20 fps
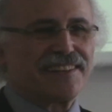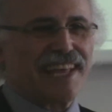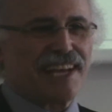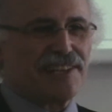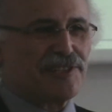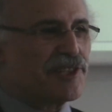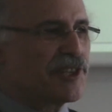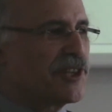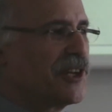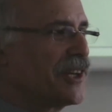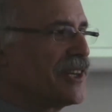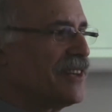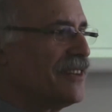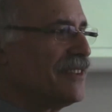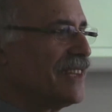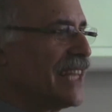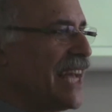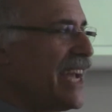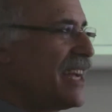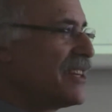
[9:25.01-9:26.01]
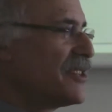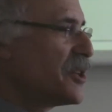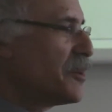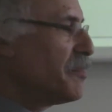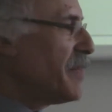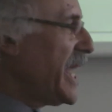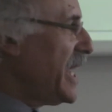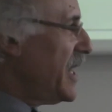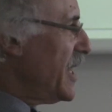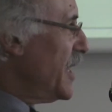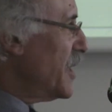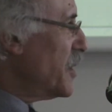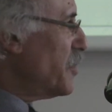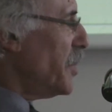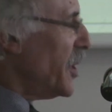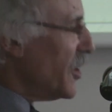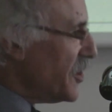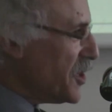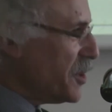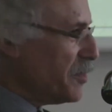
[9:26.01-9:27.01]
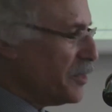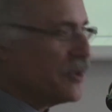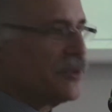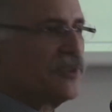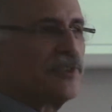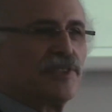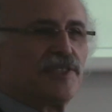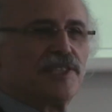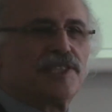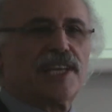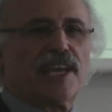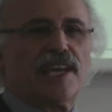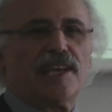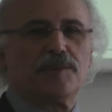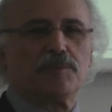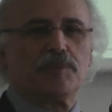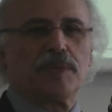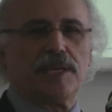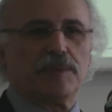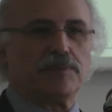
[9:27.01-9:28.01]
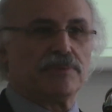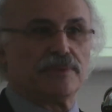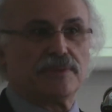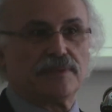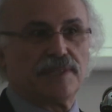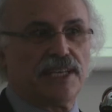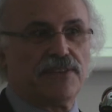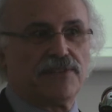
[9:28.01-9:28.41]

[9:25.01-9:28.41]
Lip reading: that circle and to make it possible to detain people,